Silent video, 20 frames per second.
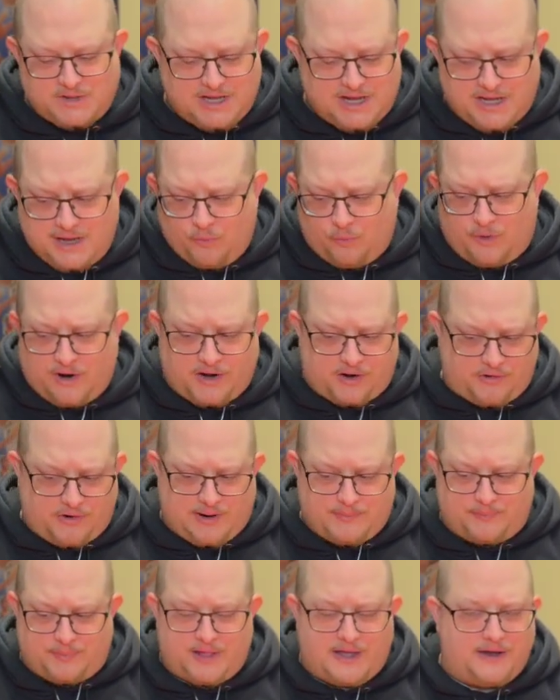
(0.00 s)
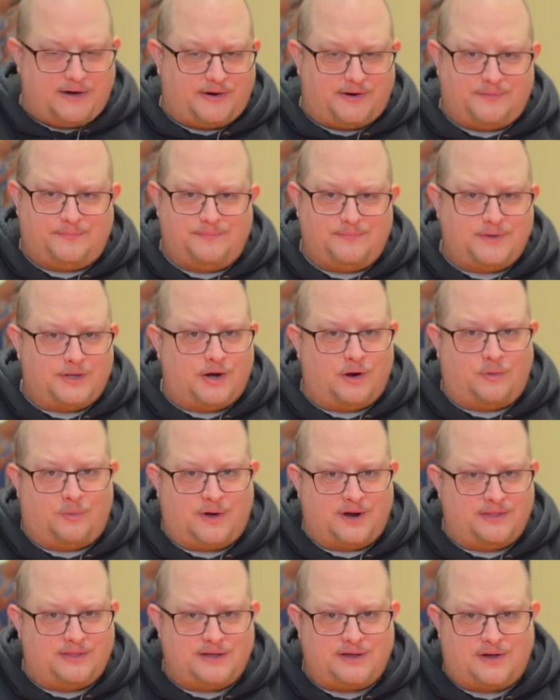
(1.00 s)
what a great player, you know,
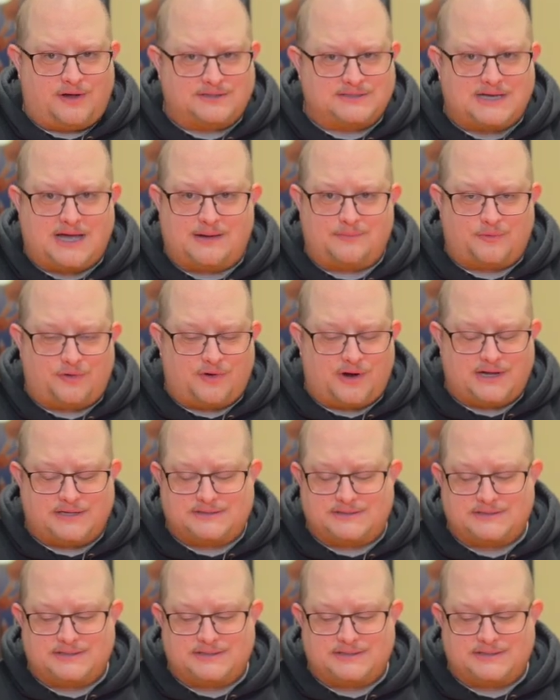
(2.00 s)
one of the all-time greats.